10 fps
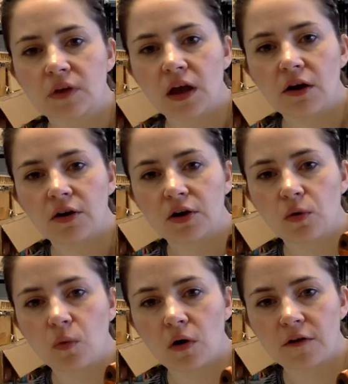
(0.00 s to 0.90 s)
aerial
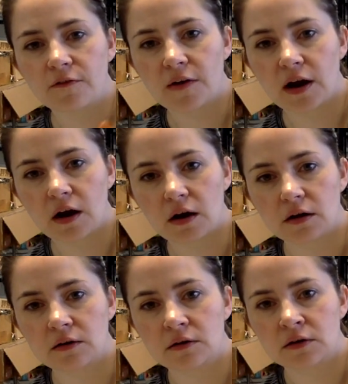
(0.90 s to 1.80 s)
warfare,
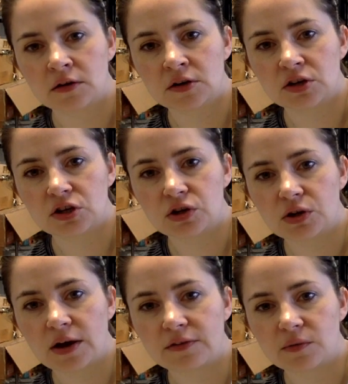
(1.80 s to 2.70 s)

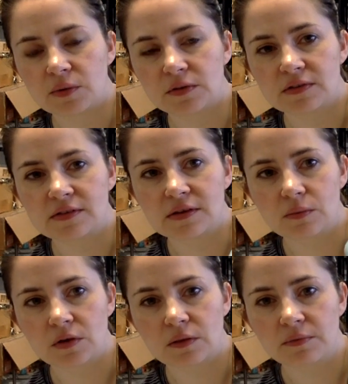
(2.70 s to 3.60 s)
you have to be able to see
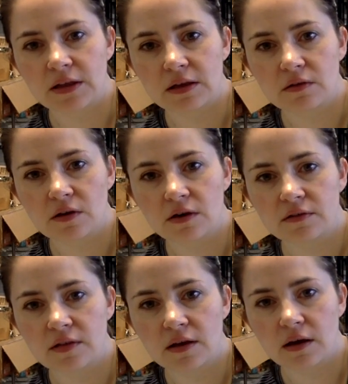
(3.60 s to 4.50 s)
where the planes are as
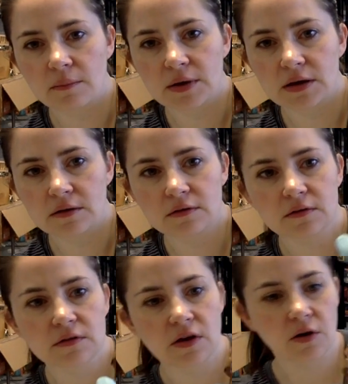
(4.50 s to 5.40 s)
they come in.
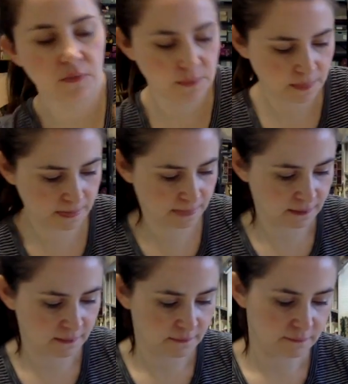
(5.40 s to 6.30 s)
So,
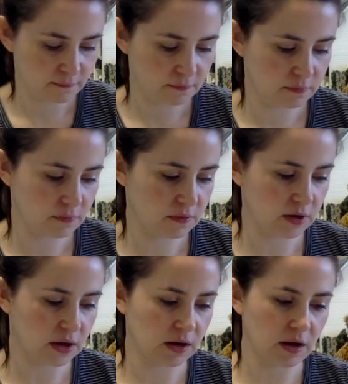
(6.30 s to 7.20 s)

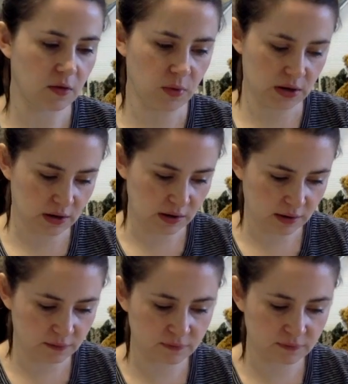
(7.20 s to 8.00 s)
got another one here.